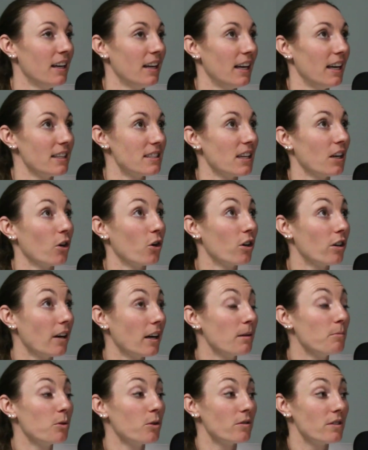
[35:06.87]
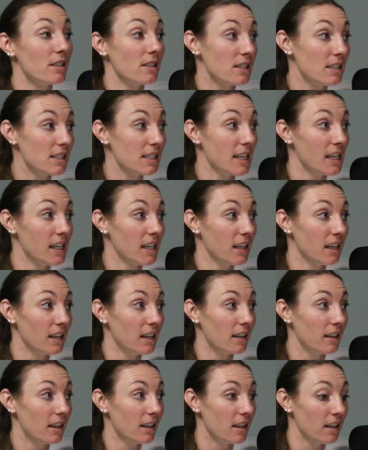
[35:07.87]
it's incredible to see
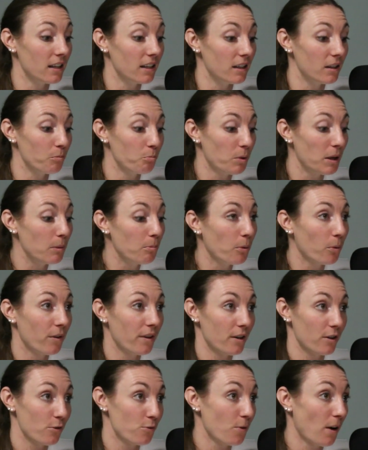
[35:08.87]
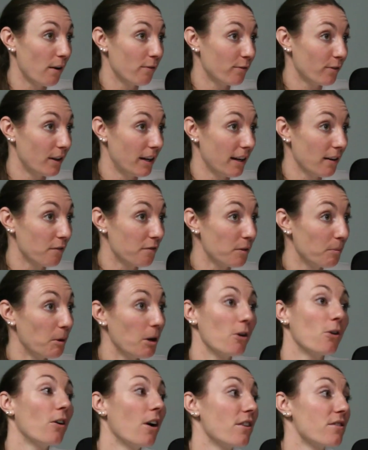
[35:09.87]
the people that are traveling from
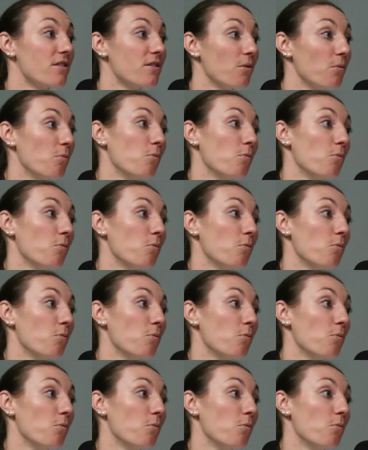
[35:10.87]
across the